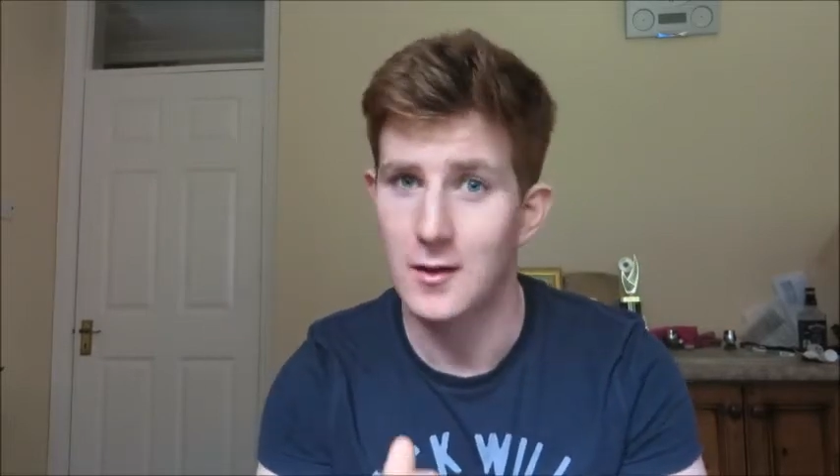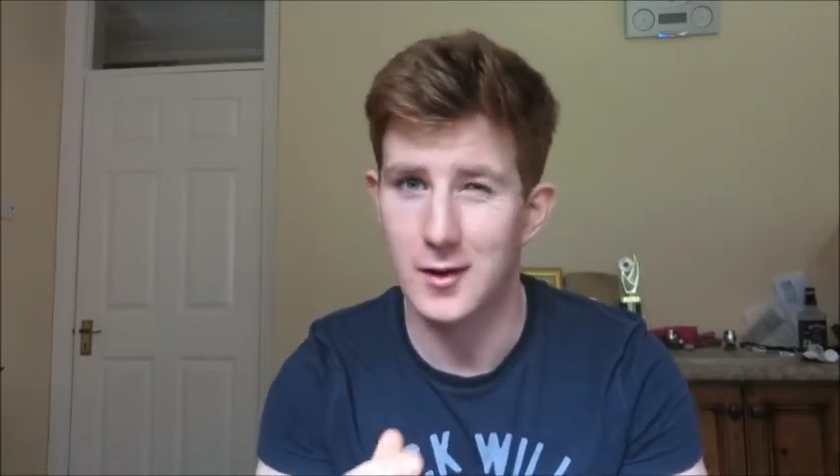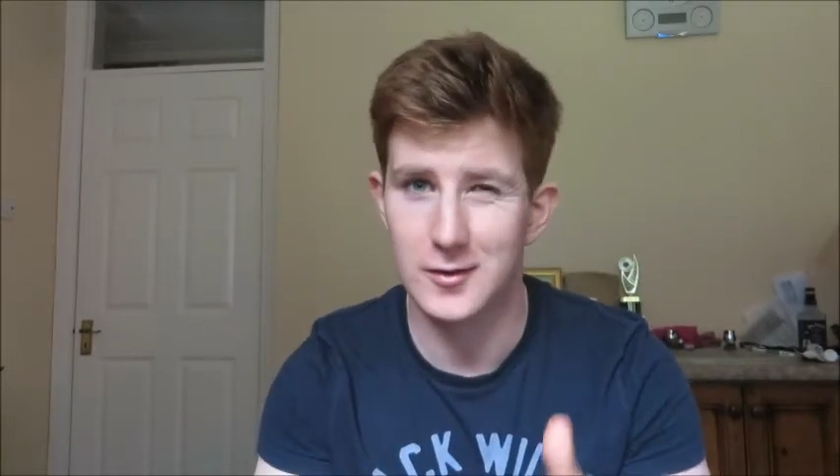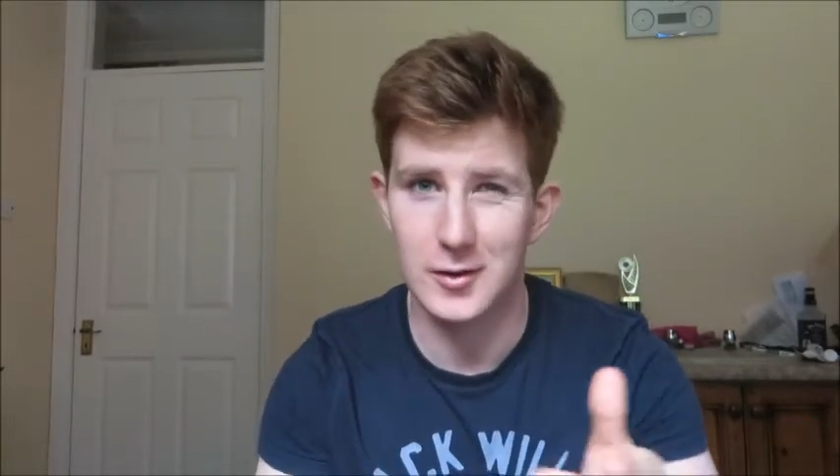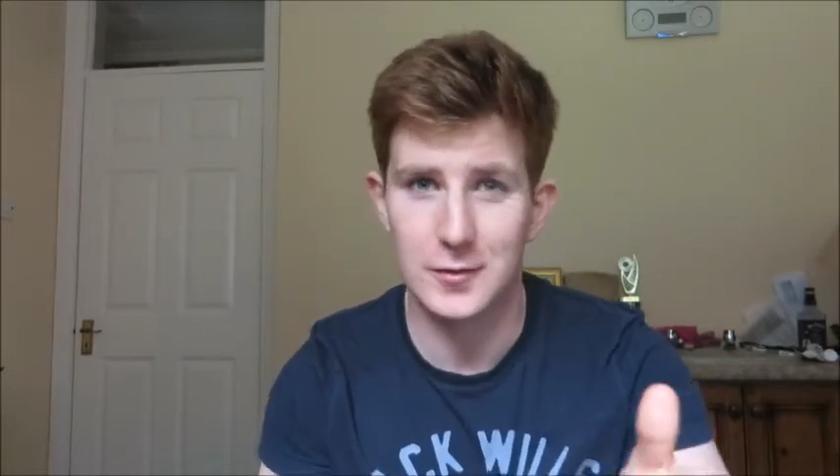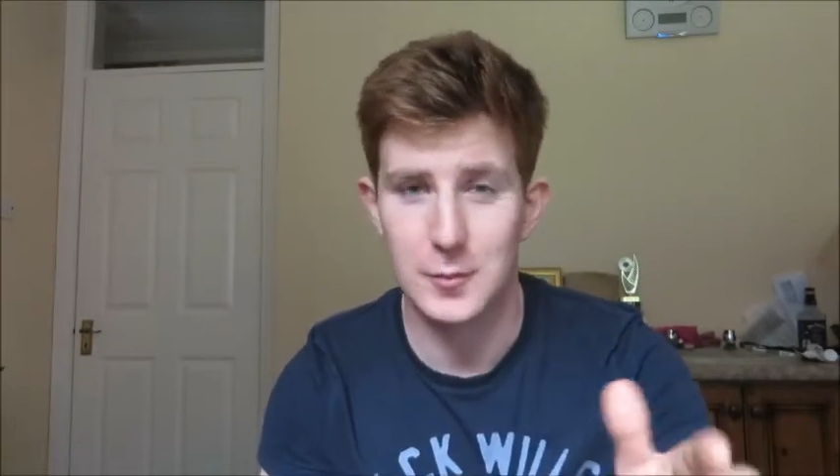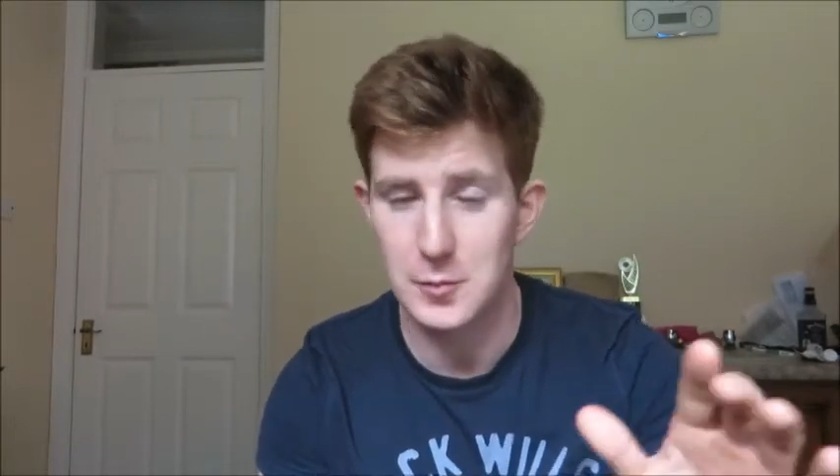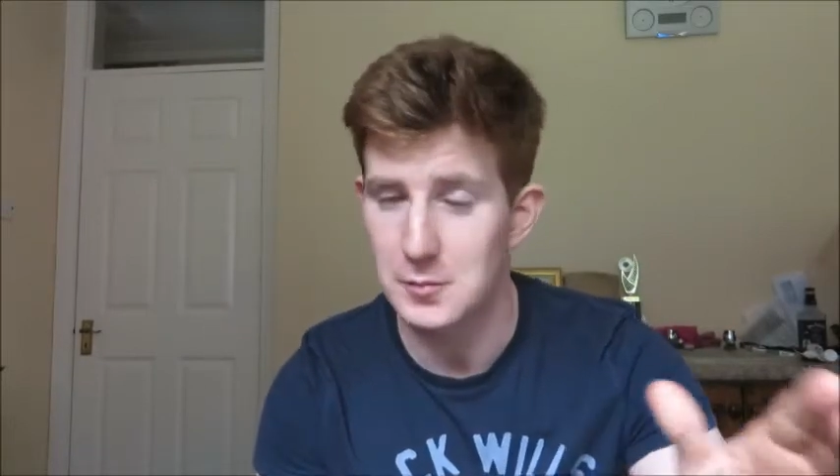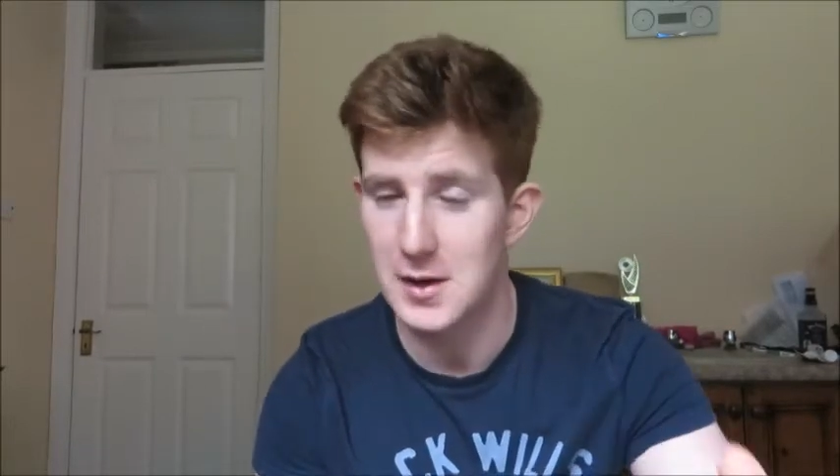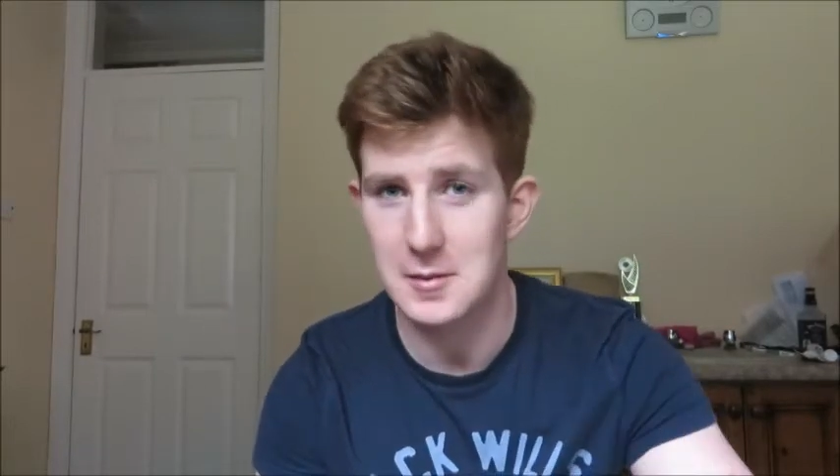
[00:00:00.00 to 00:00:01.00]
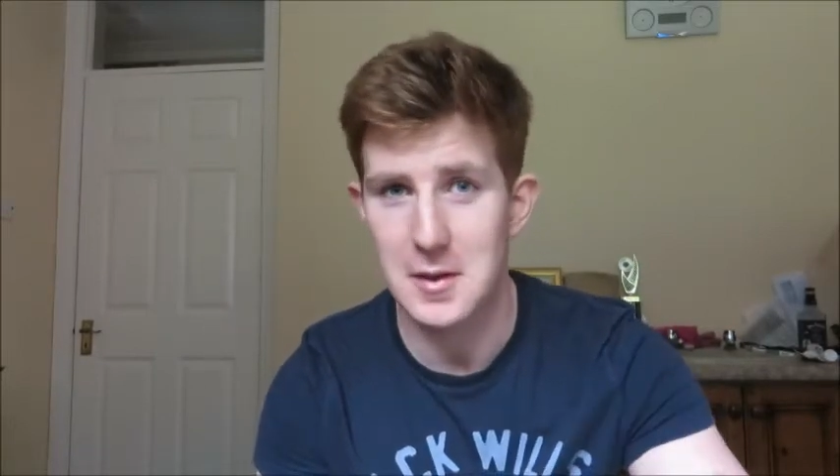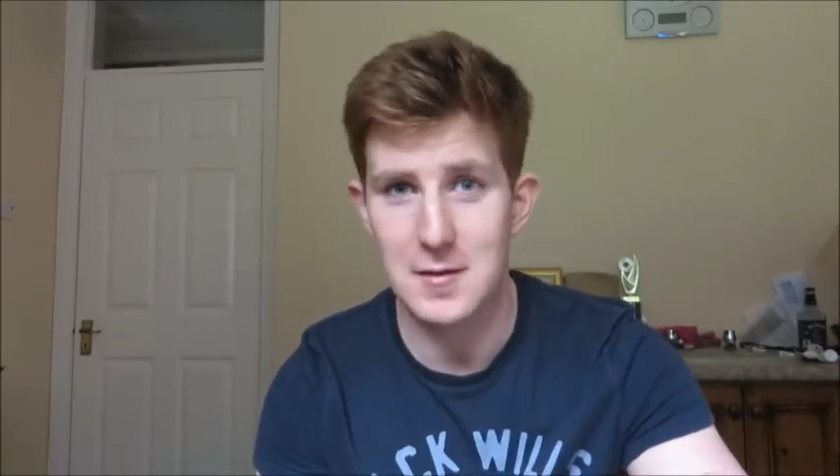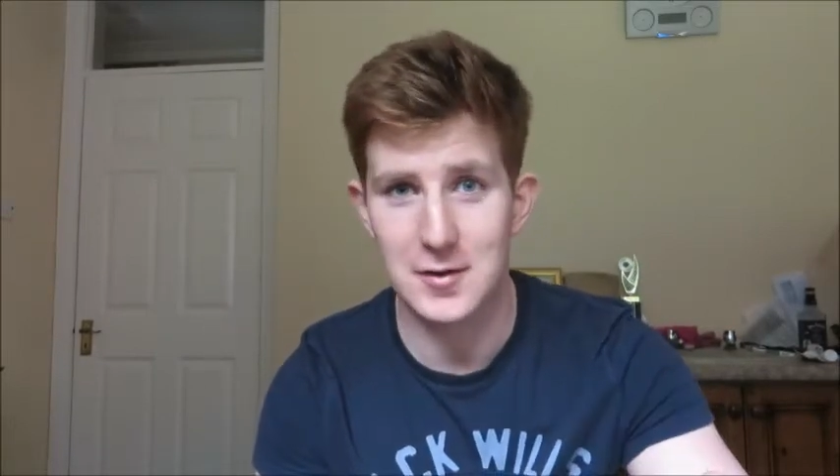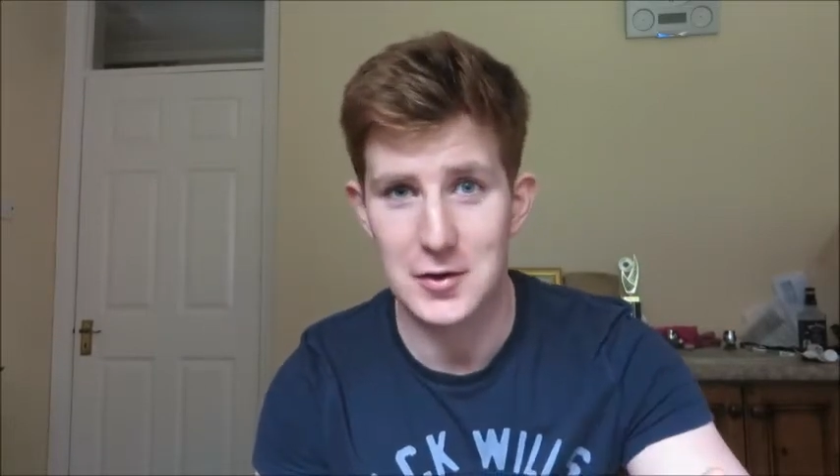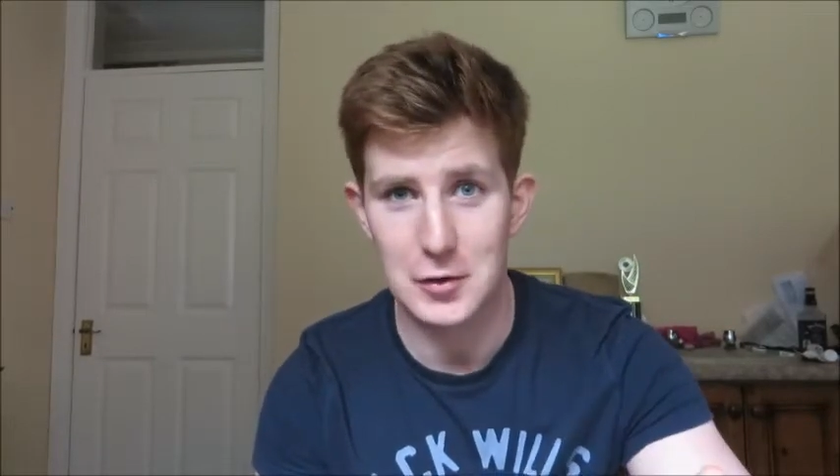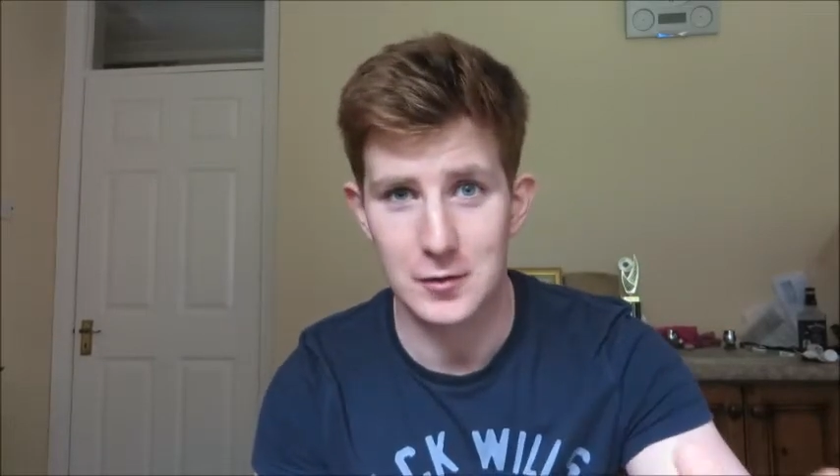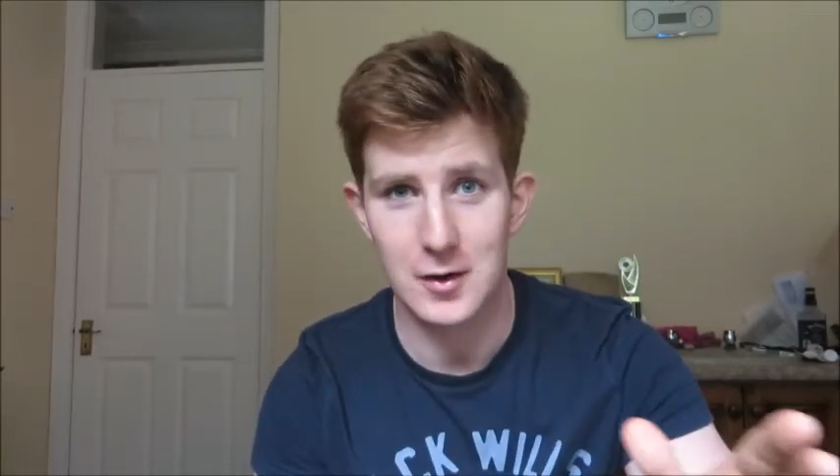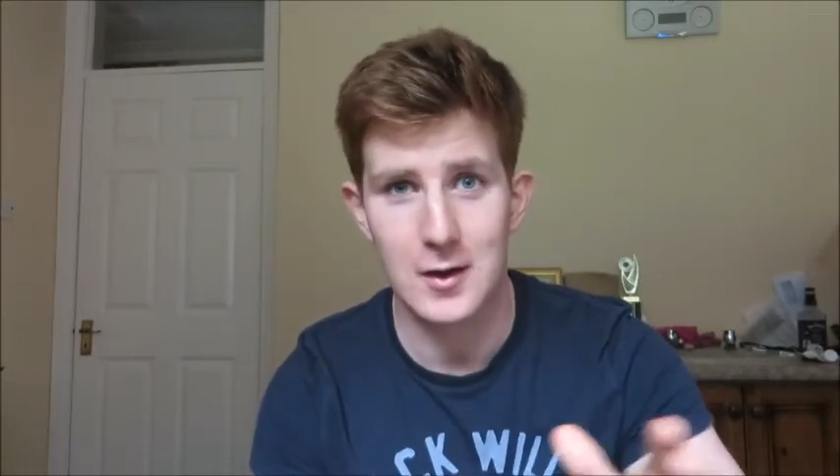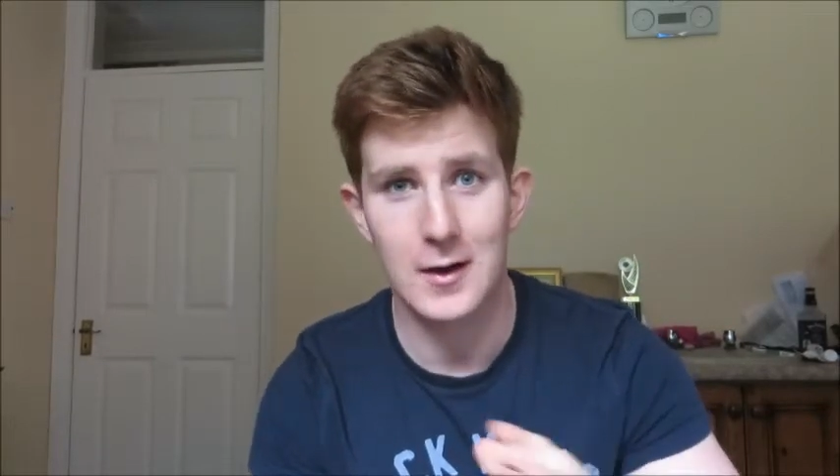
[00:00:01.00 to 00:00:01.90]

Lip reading: I don't know if I may have gone over.